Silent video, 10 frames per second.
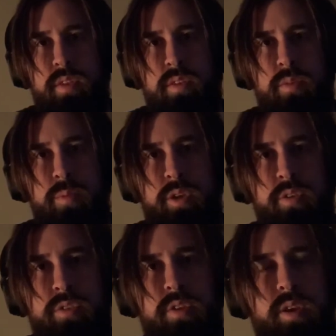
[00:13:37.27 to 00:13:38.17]
We can
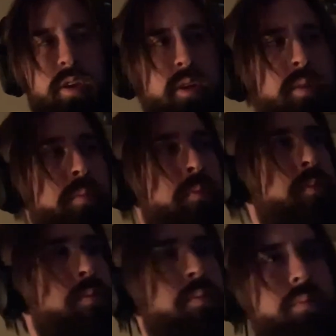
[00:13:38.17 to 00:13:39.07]
see
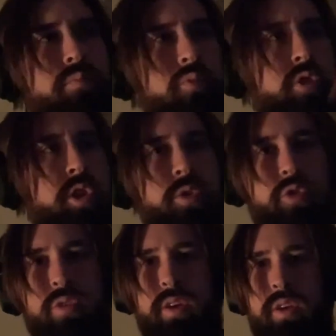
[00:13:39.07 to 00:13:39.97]
deer
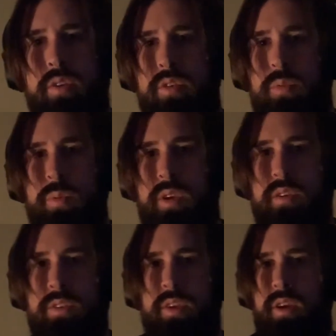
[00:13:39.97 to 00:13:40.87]
trails. We can
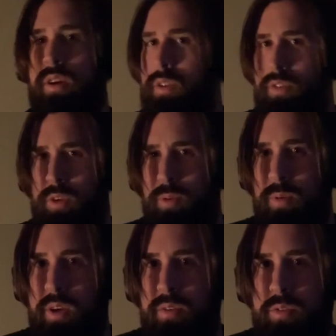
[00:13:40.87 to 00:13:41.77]
see hunting
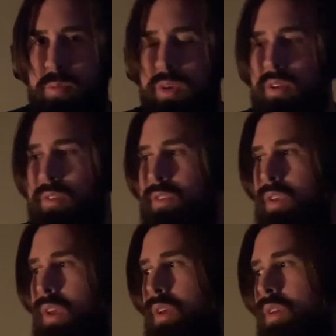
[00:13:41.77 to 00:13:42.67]
grounds. We can
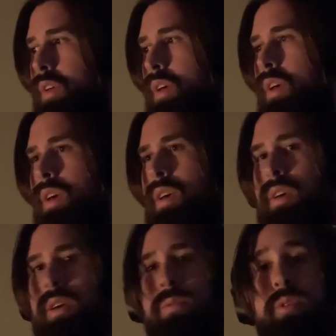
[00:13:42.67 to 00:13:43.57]
see
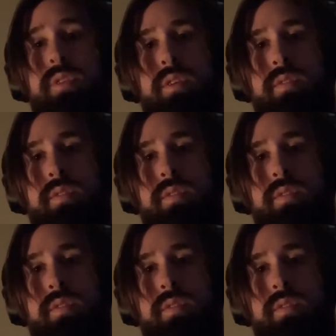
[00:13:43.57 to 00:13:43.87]
everything.